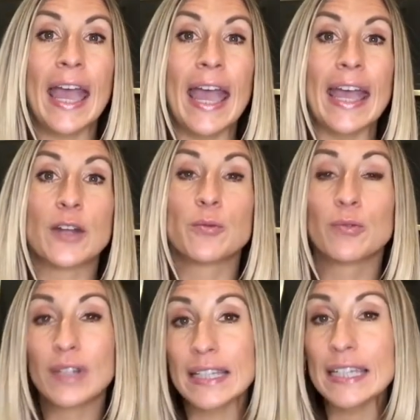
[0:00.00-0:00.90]

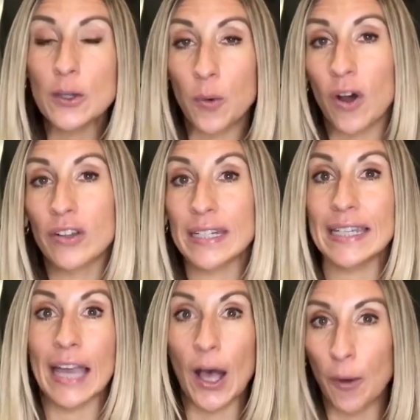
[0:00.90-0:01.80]
and really
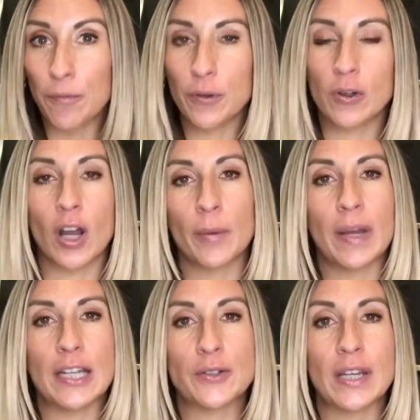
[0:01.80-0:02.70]
quality helpful
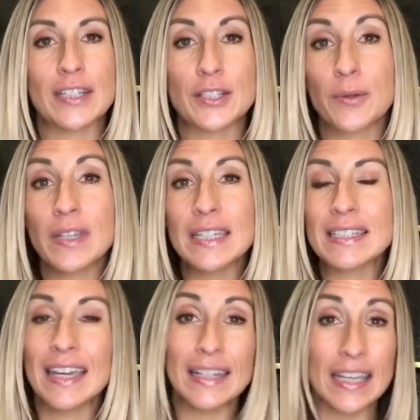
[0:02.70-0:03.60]
carbohydrates. So
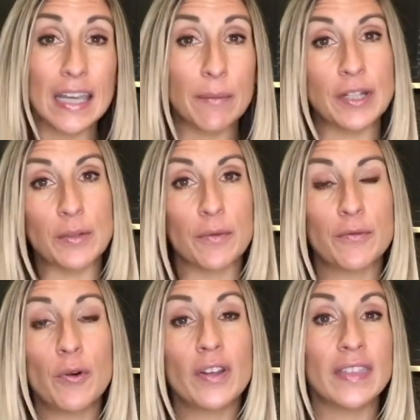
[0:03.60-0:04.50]
these kind of like I mentioned
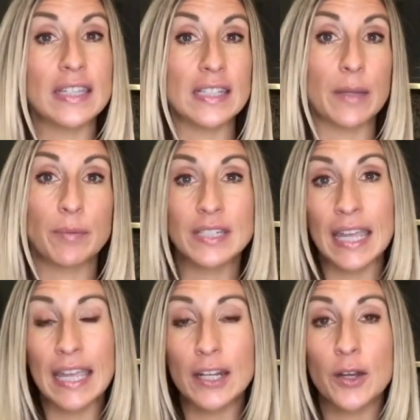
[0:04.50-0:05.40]
before, things like
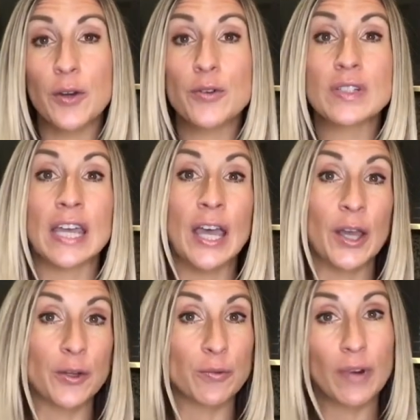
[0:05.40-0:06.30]
potatoes,
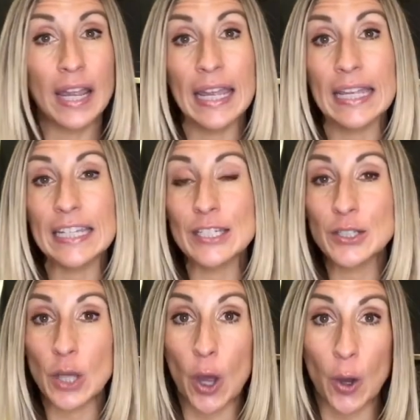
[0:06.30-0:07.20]

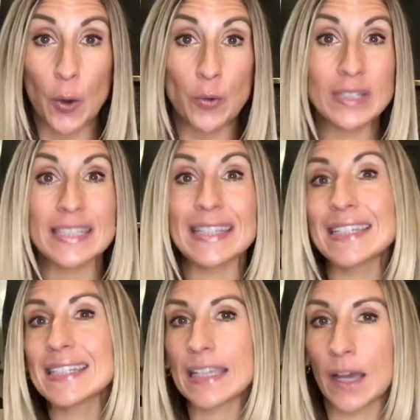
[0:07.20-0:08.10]
grains, oats,
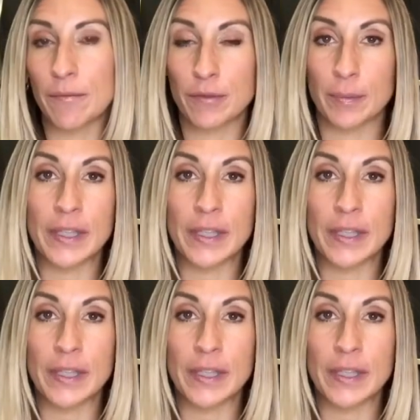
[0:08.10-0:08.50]
things that come from